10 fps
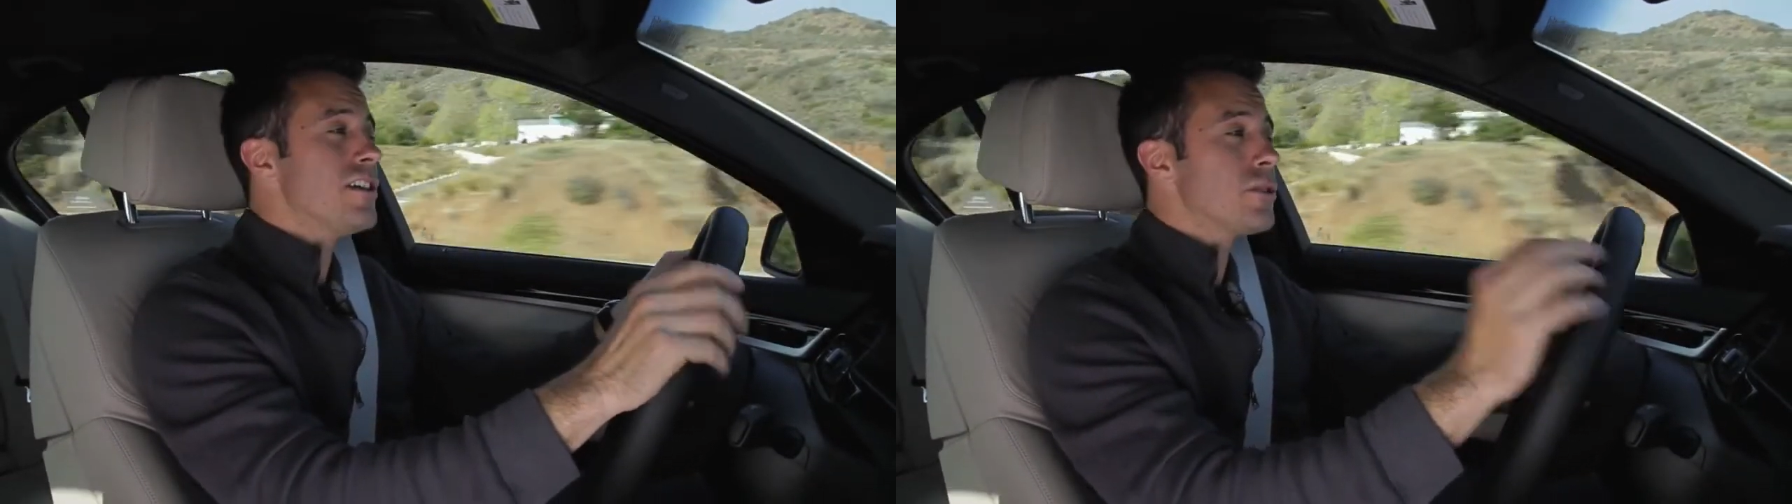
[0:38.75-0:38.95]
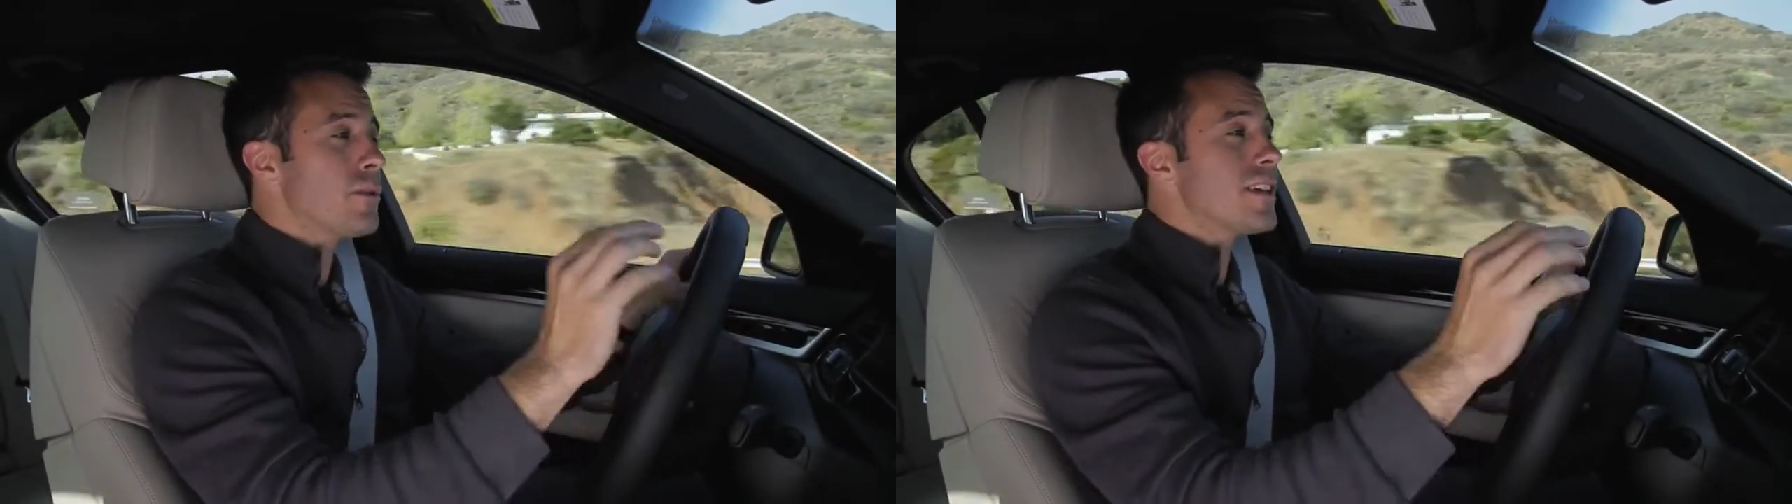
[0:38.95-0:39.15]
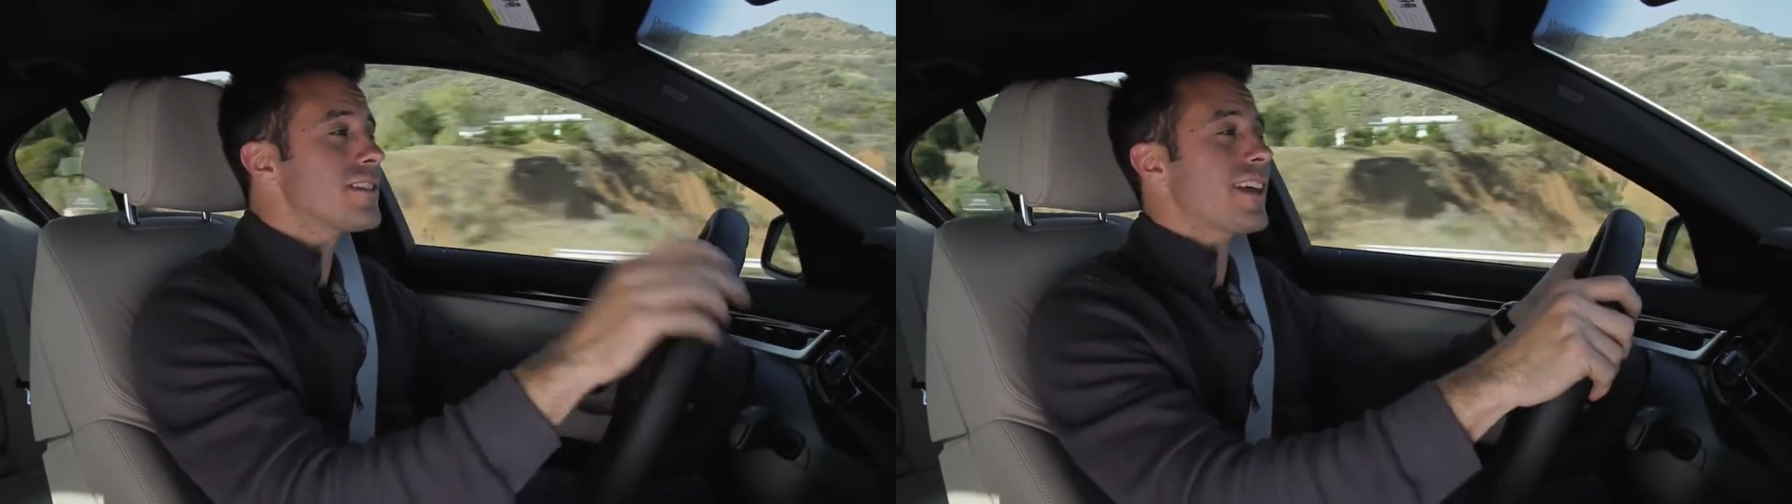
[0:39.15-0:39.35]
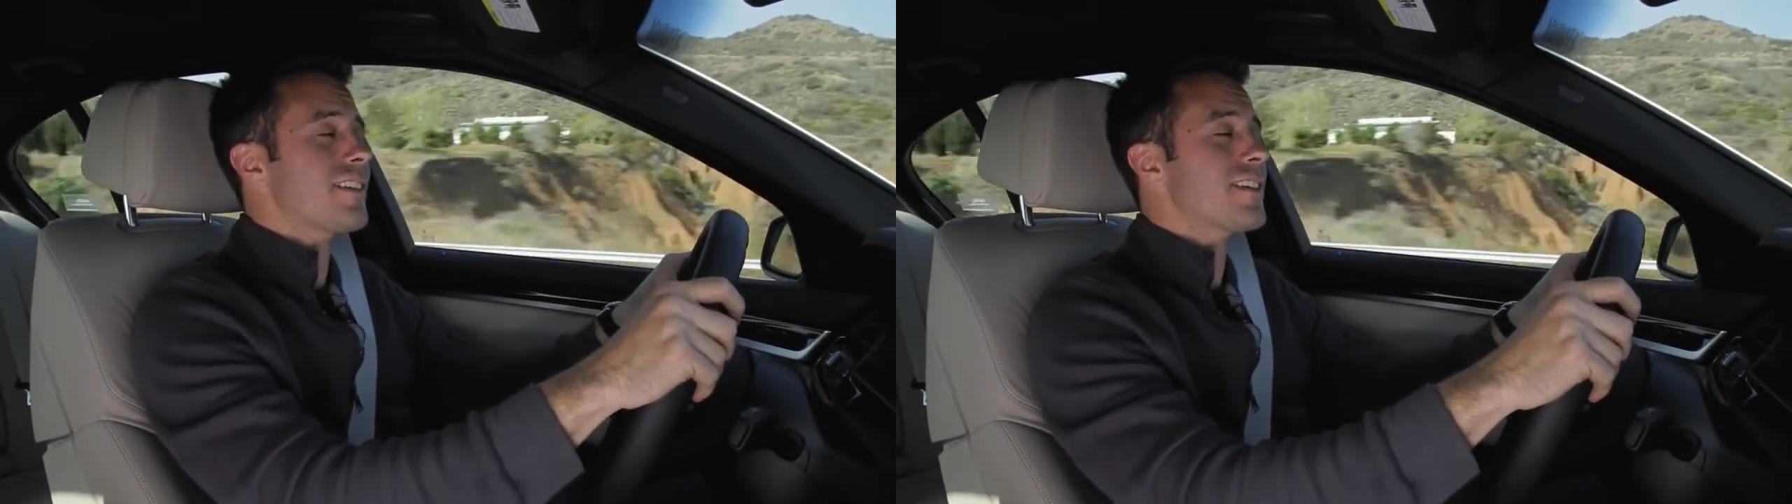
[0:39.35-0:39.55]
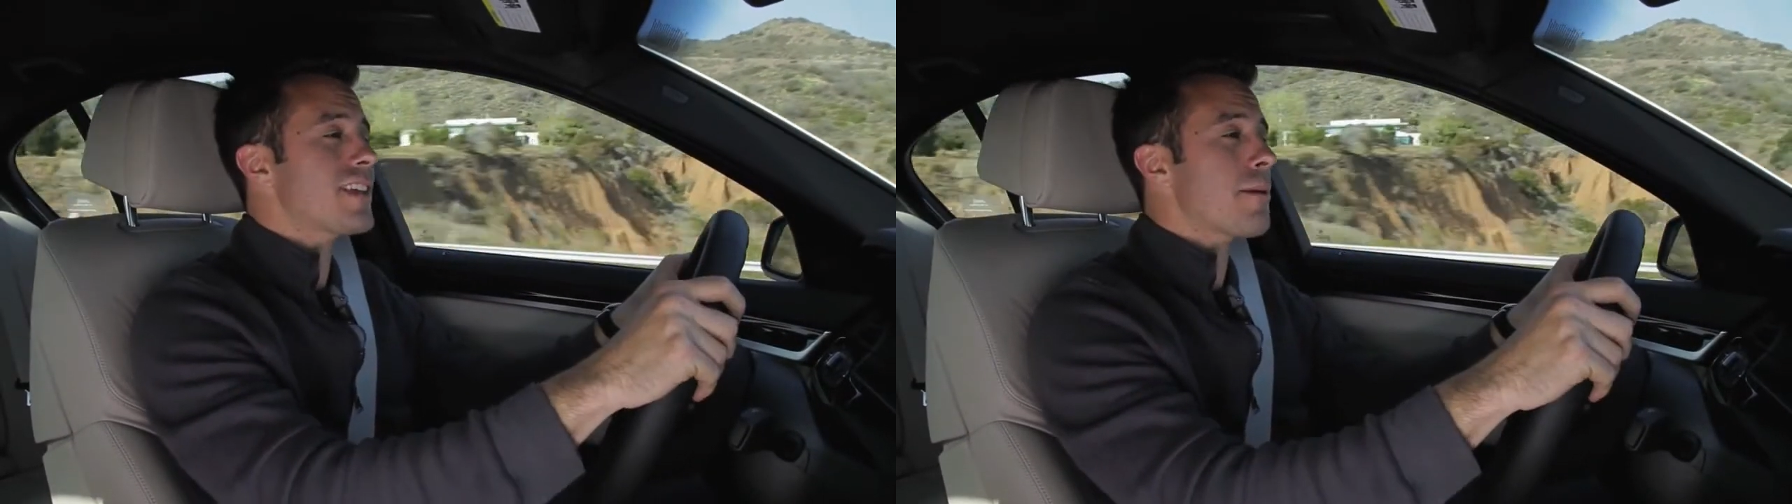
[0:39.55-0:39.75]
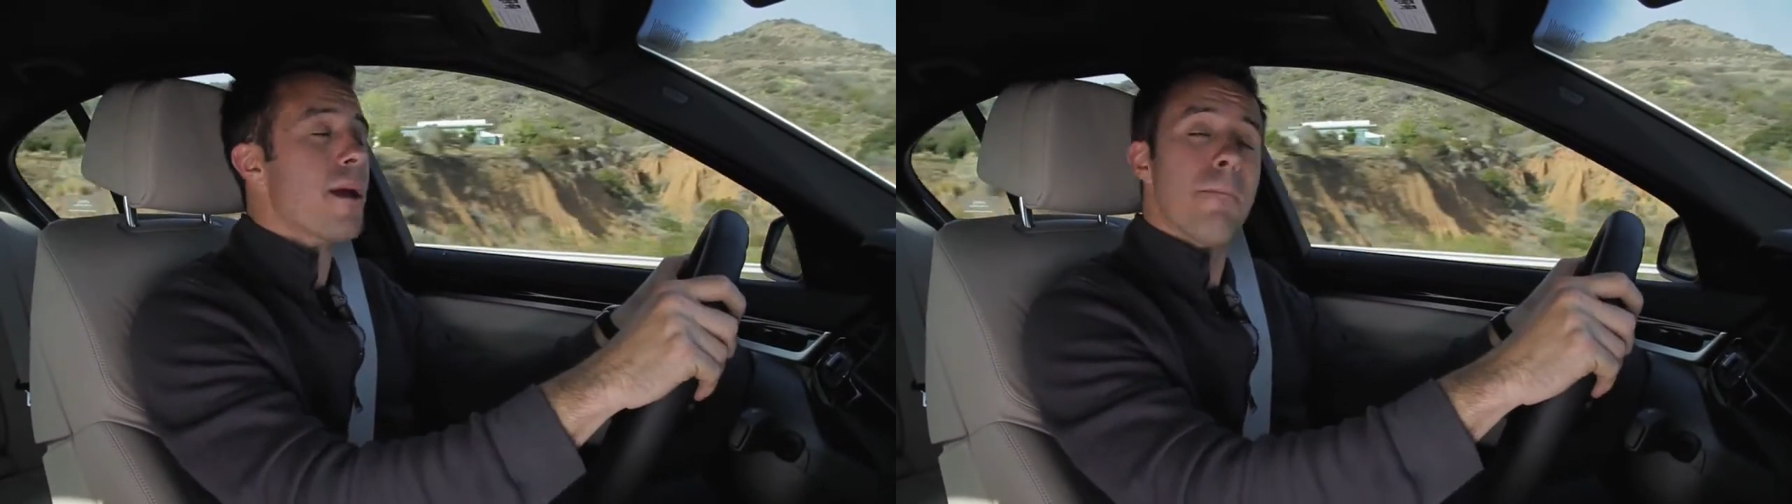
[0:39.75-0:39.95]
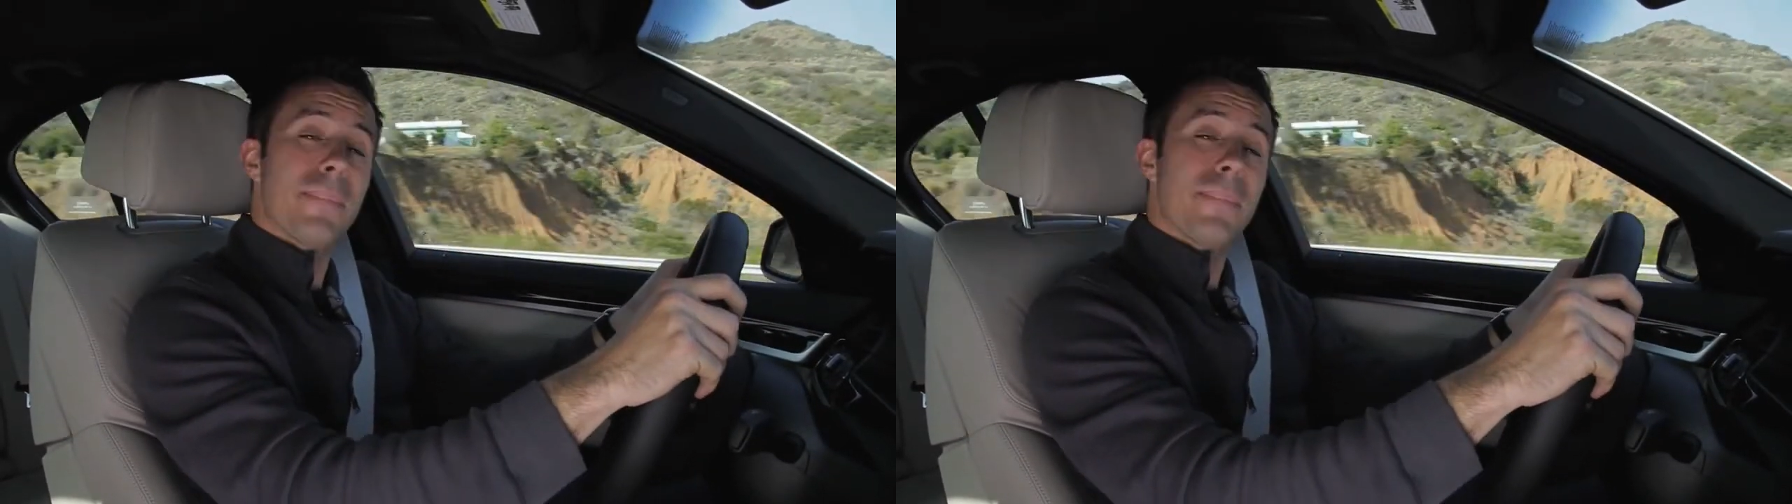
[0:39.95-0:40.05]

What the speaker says: so it doesn't get the same